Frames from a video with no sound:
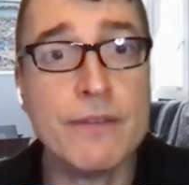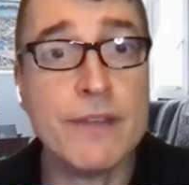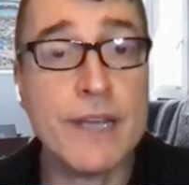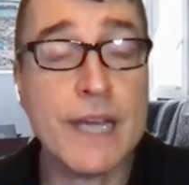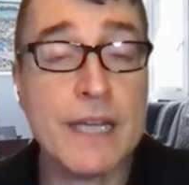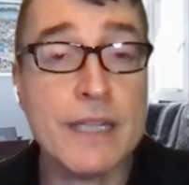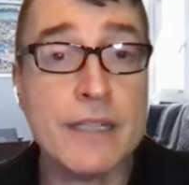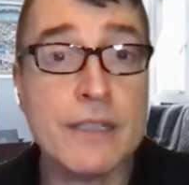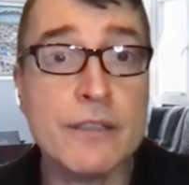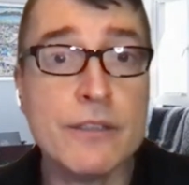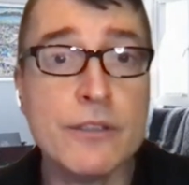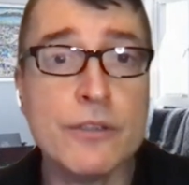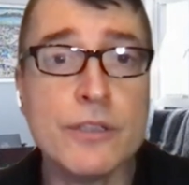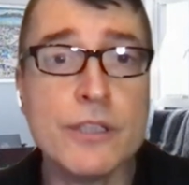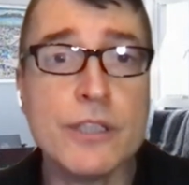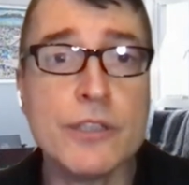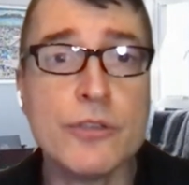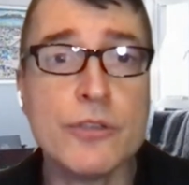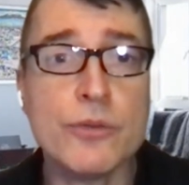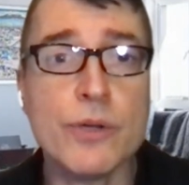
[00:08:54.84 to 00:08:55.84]
Then you
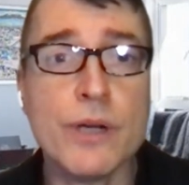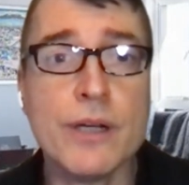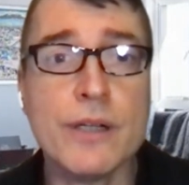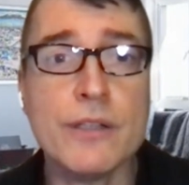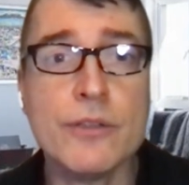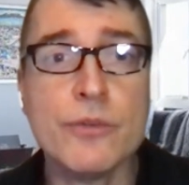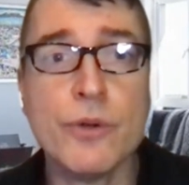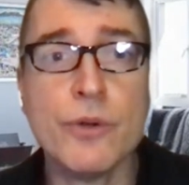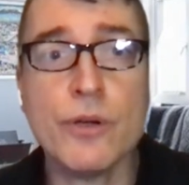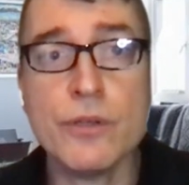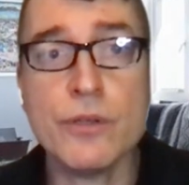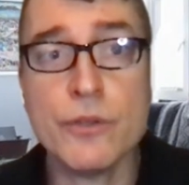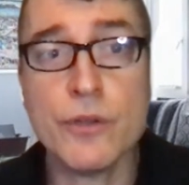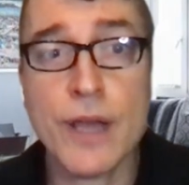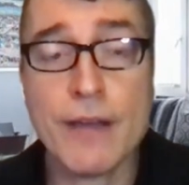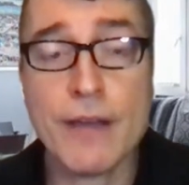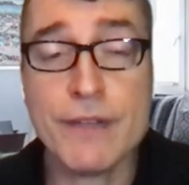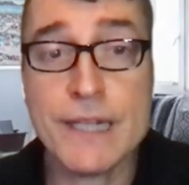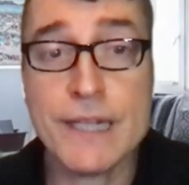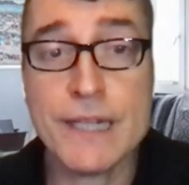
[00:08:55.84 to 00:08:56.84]
need to
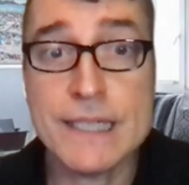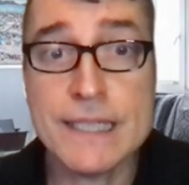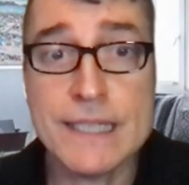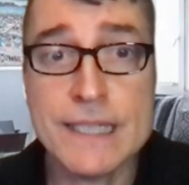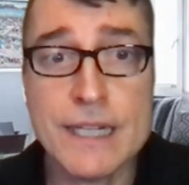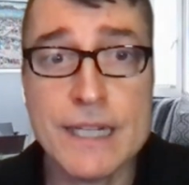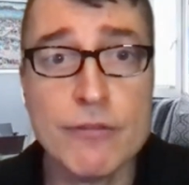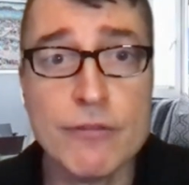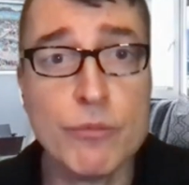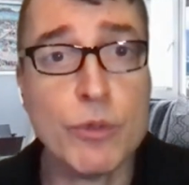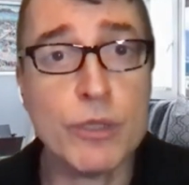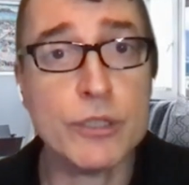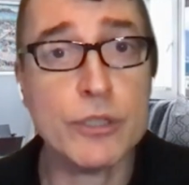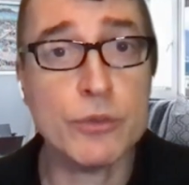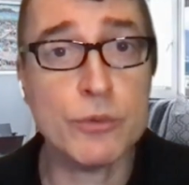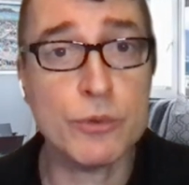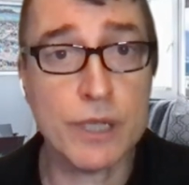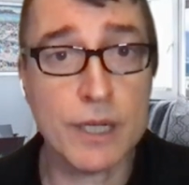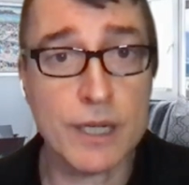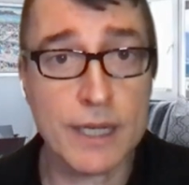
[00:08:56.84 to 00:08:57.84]
have an idea of what
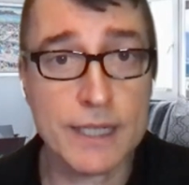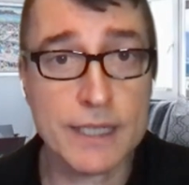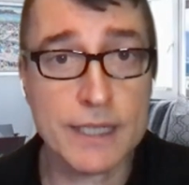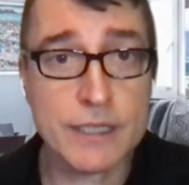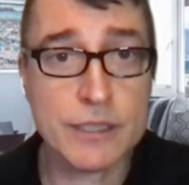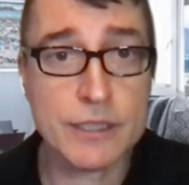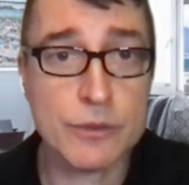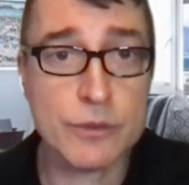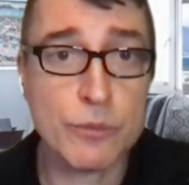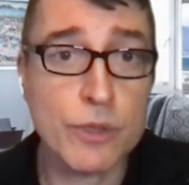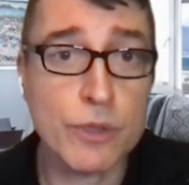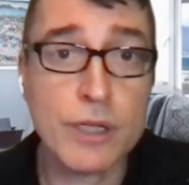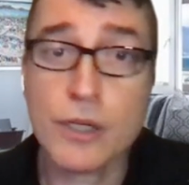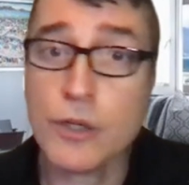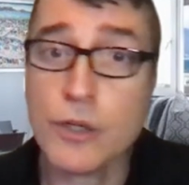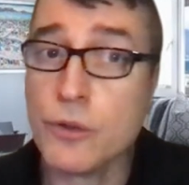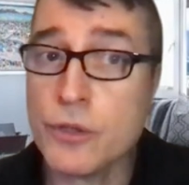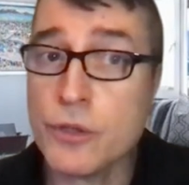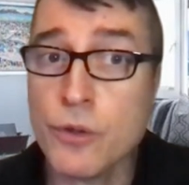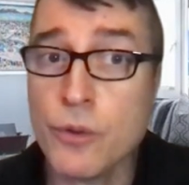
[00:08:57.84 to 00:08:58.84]
you would like to, what
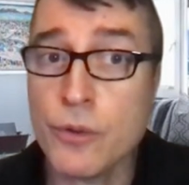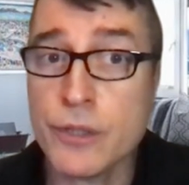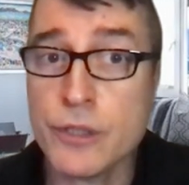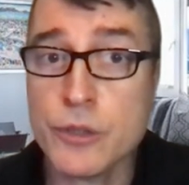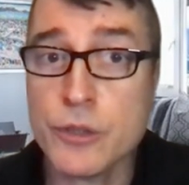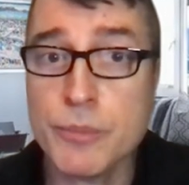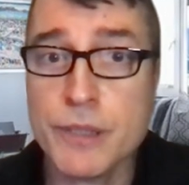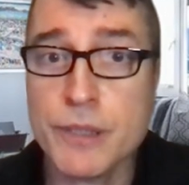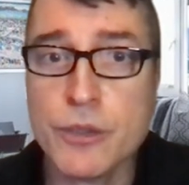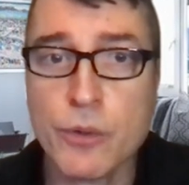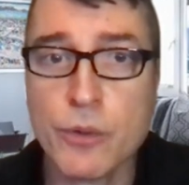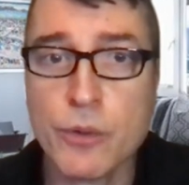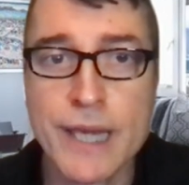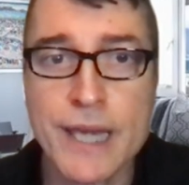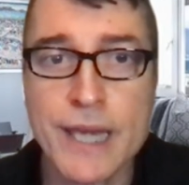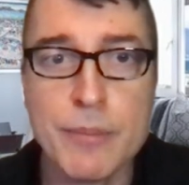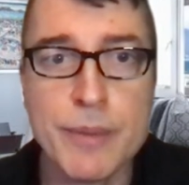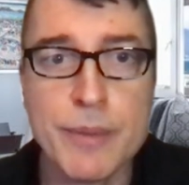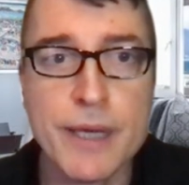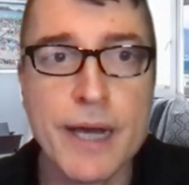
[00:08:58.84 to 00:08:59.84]
are going to be your
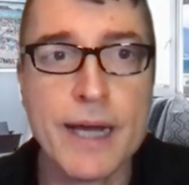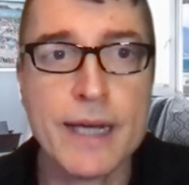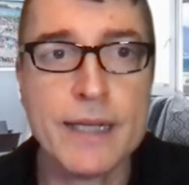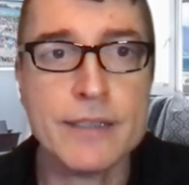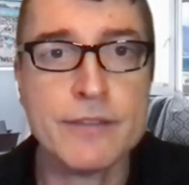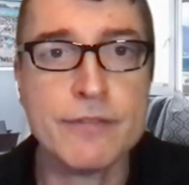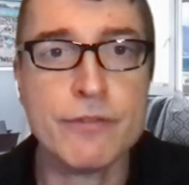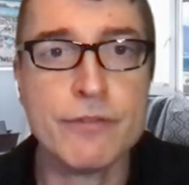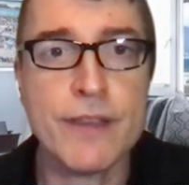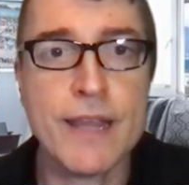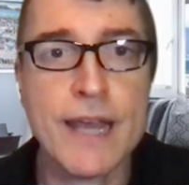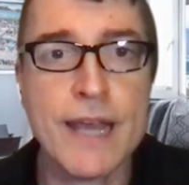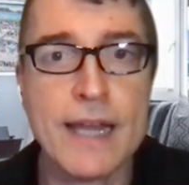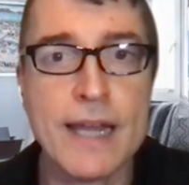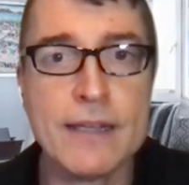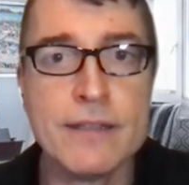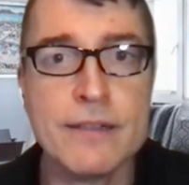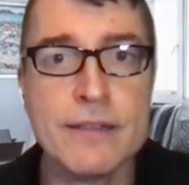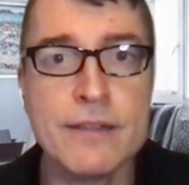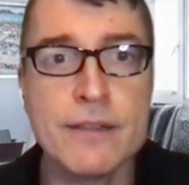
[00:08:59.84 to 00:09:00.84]
KPIs for
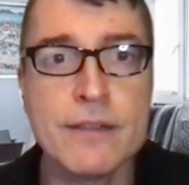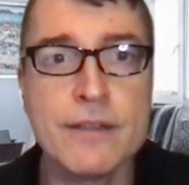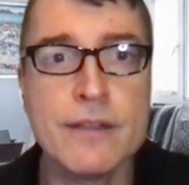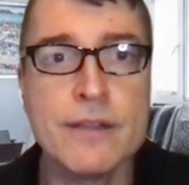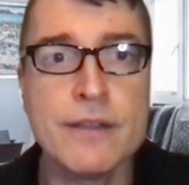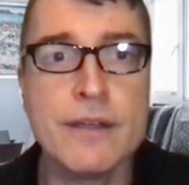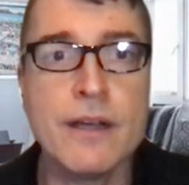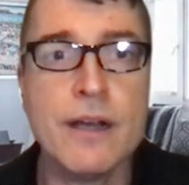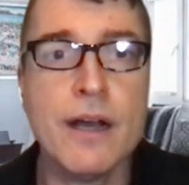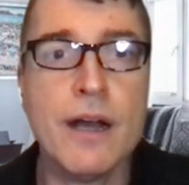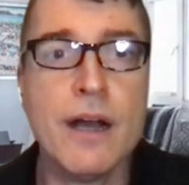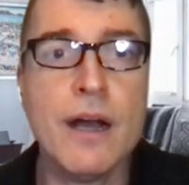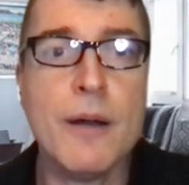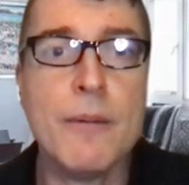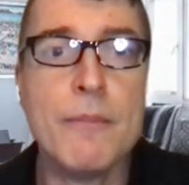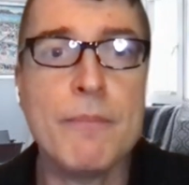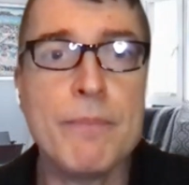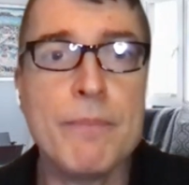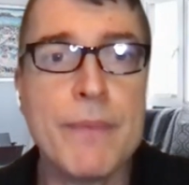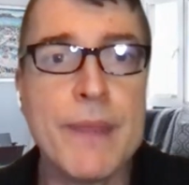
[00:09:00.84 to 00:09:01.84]
that,
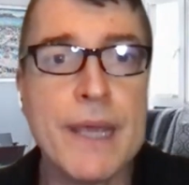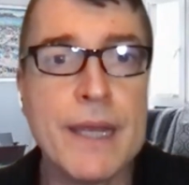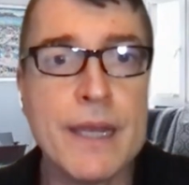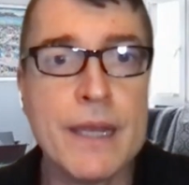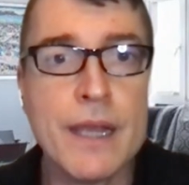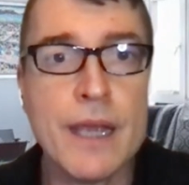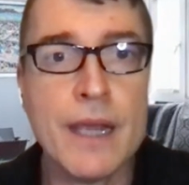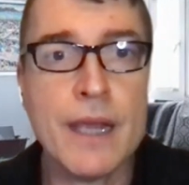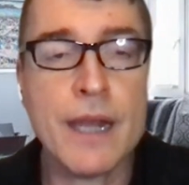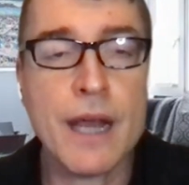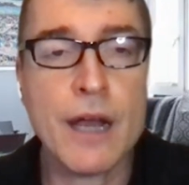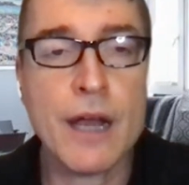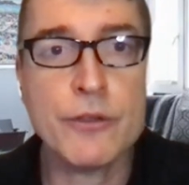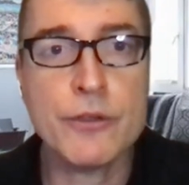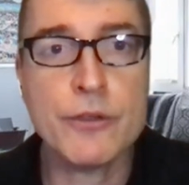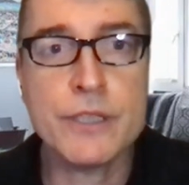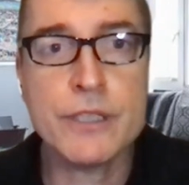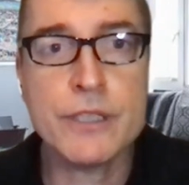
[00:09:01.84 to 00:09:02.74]
and how